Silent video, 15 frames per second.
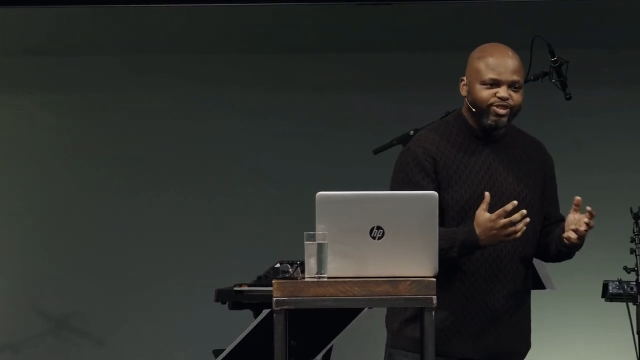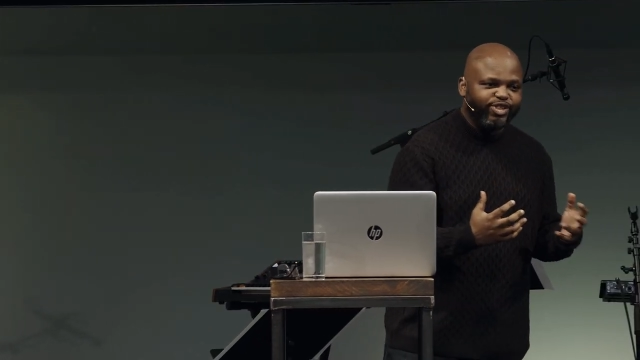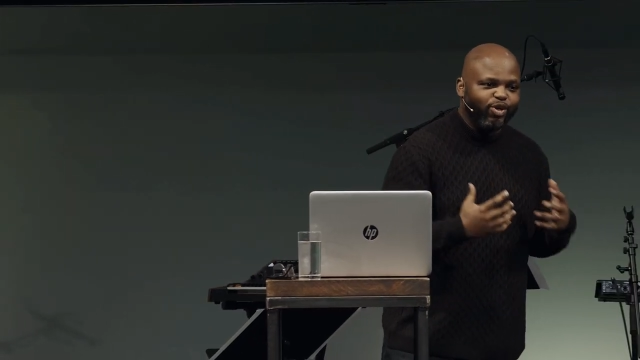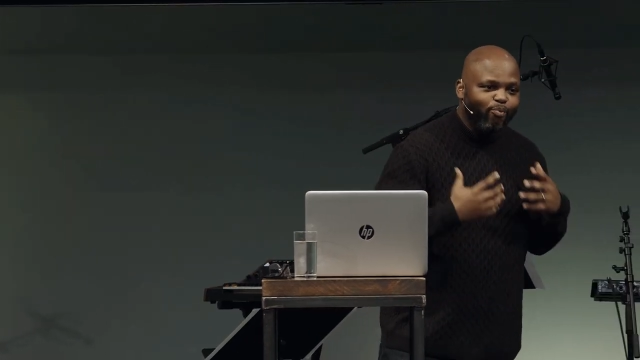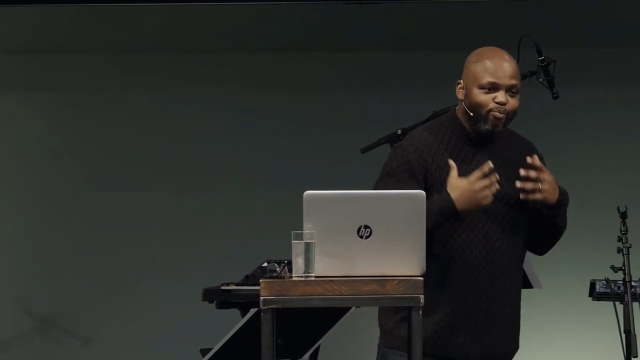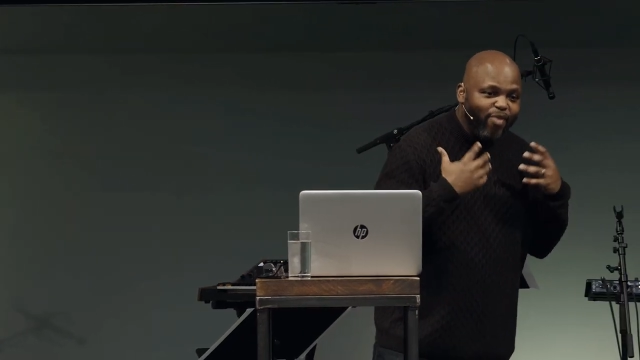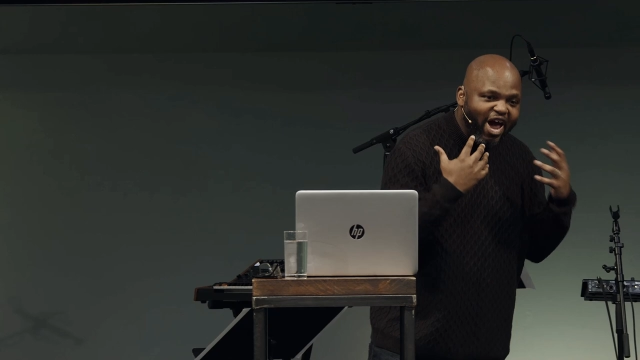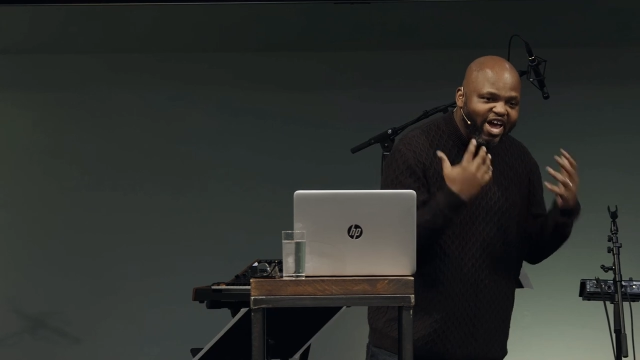to
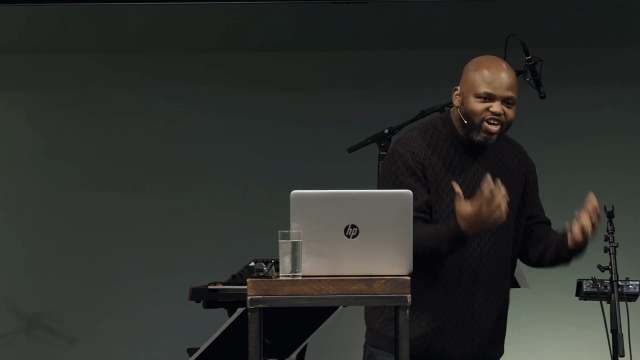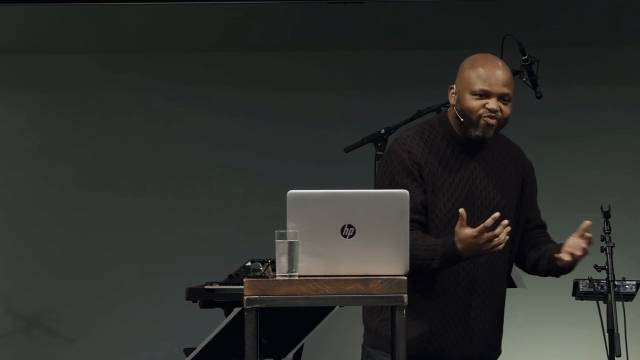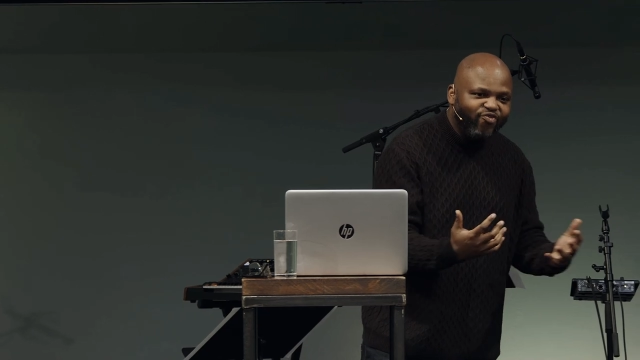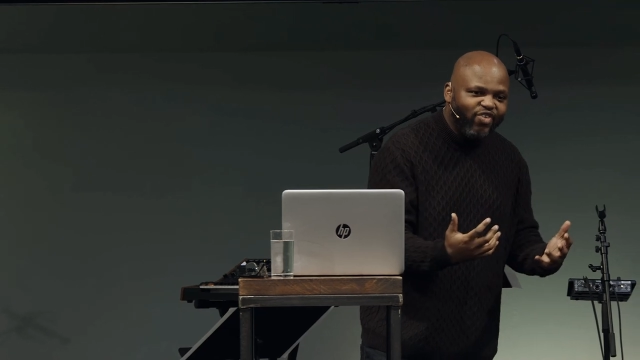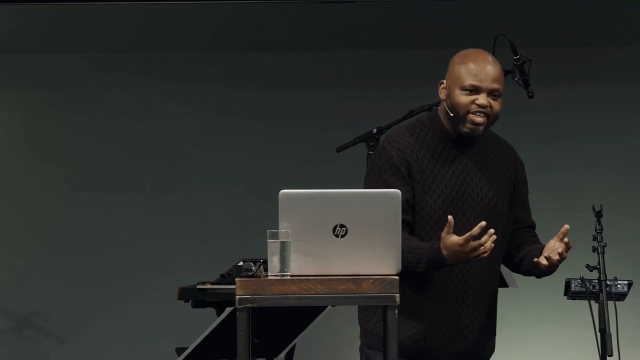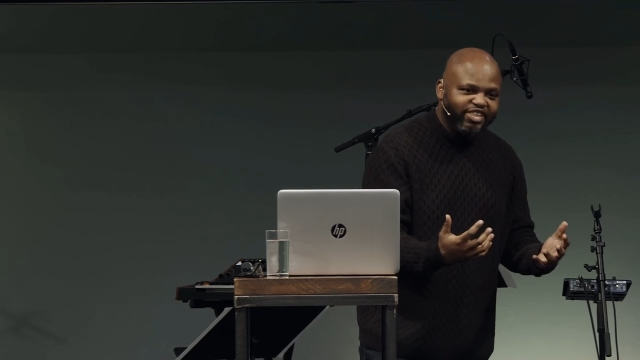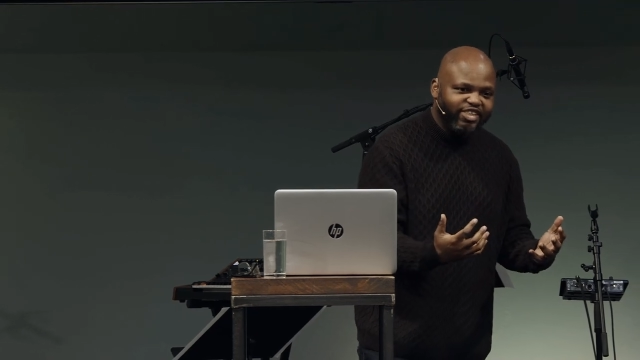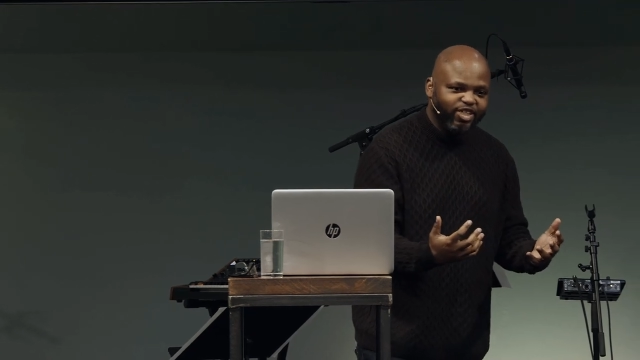
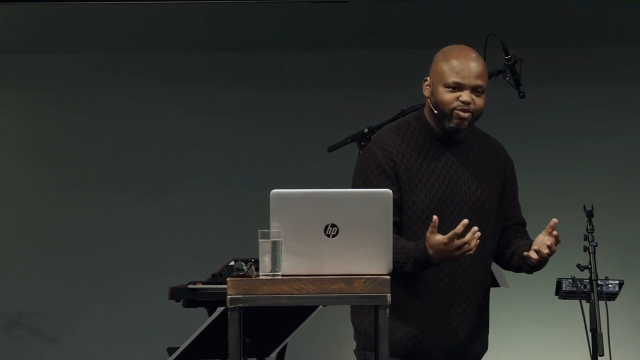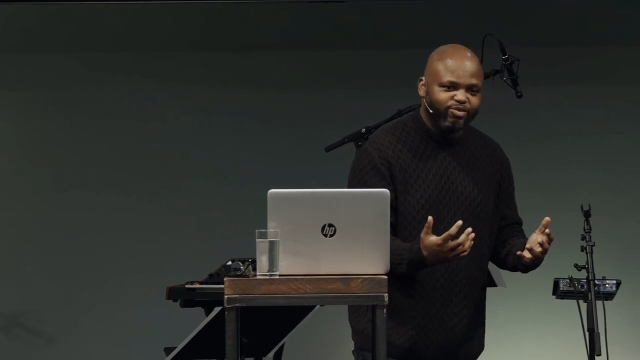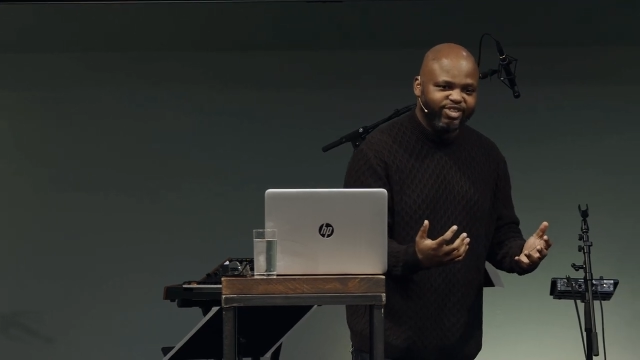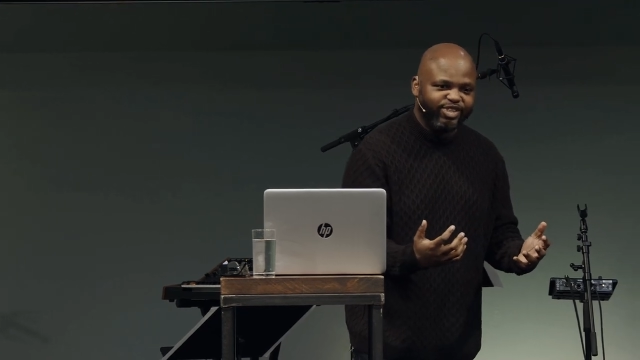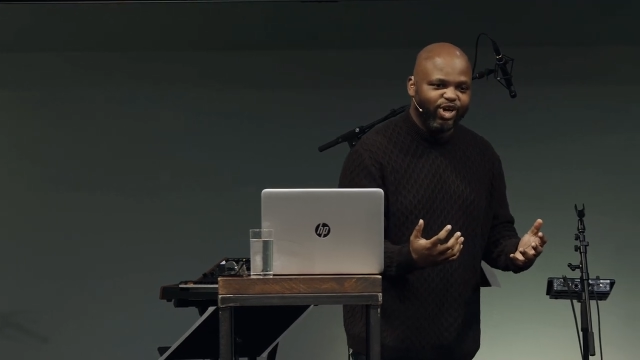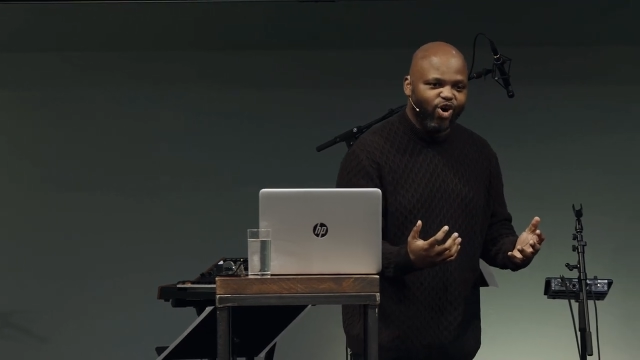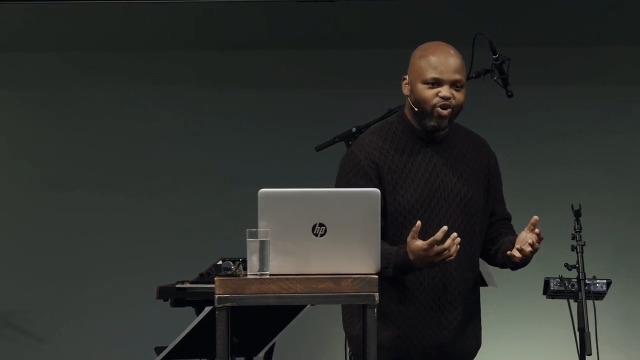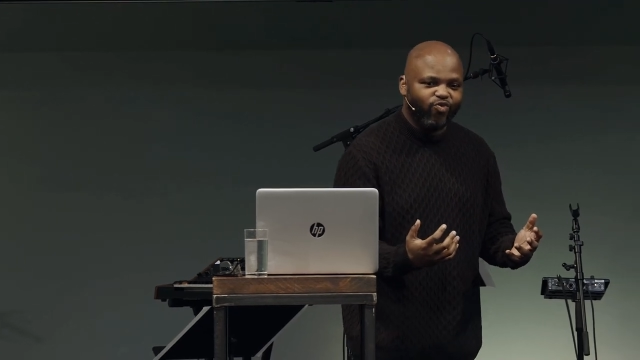manifest
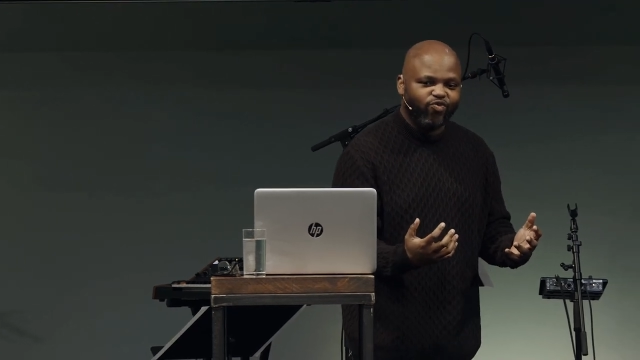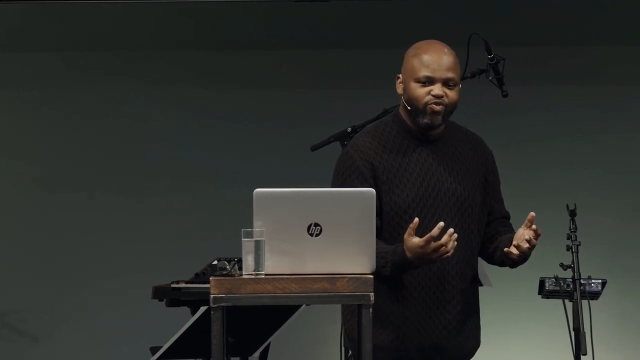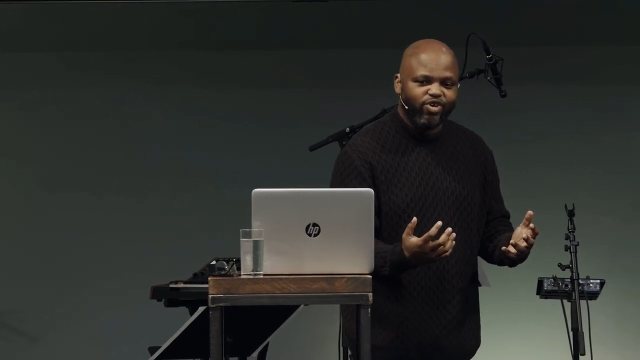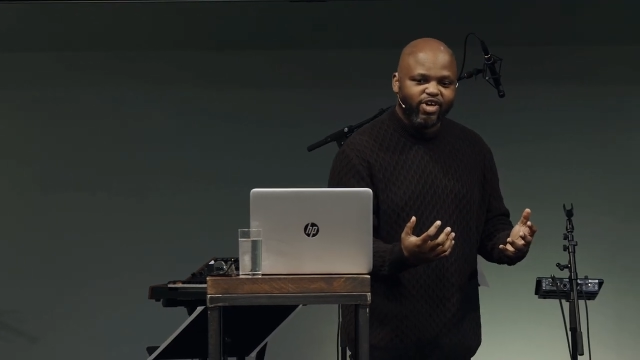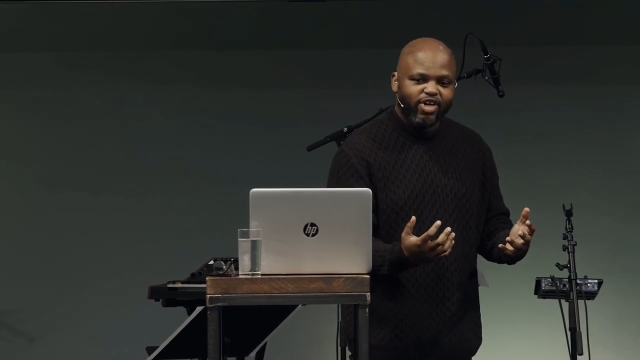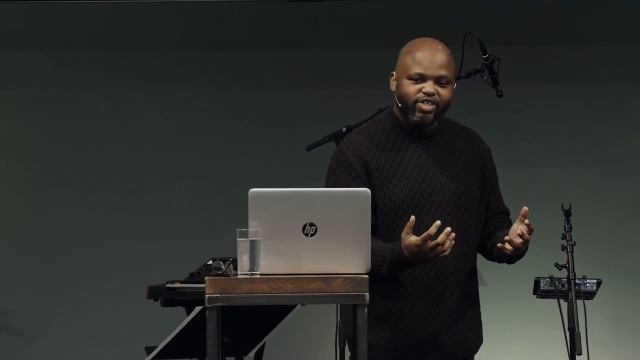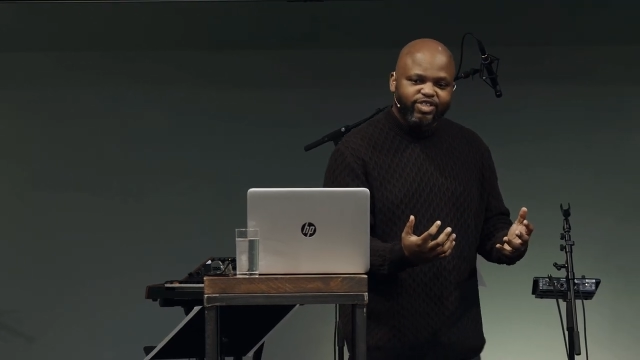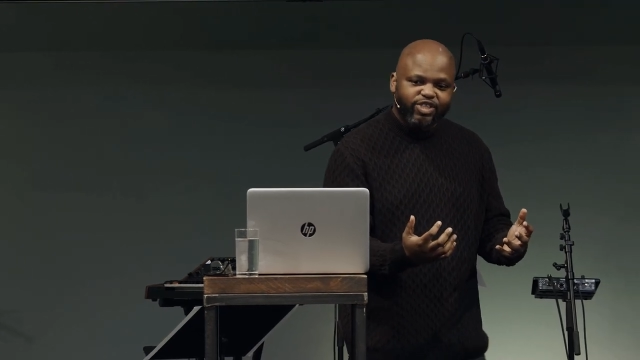himself
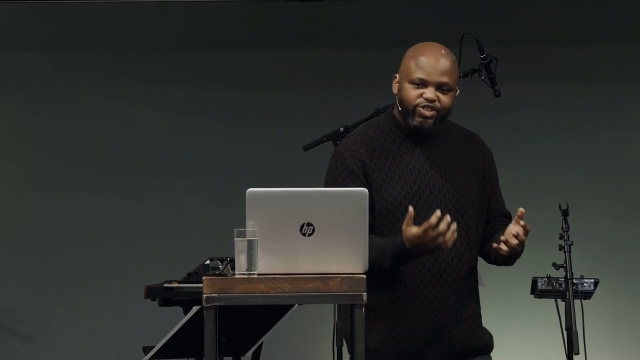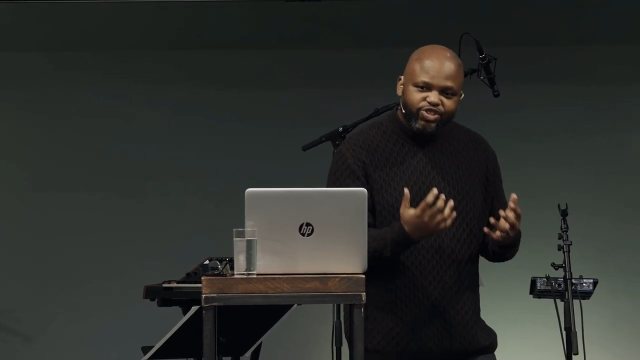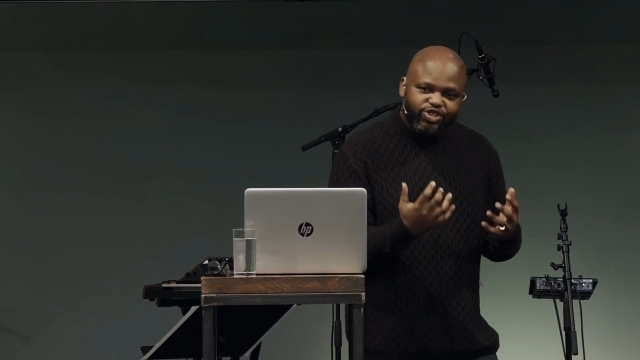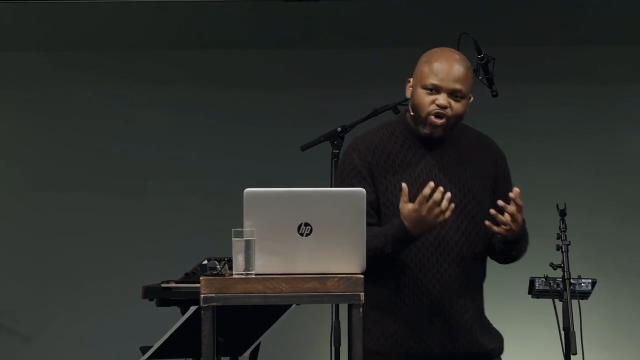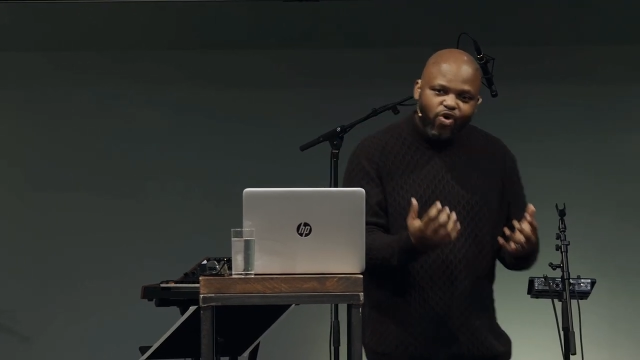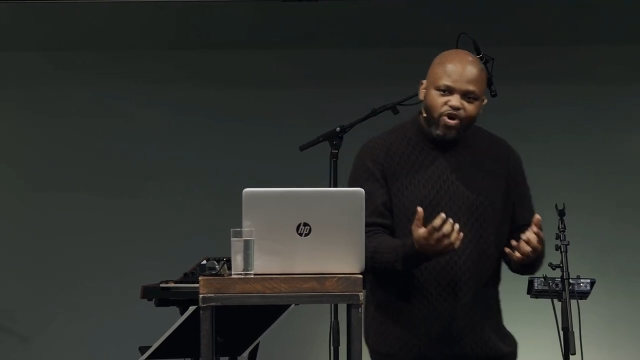to show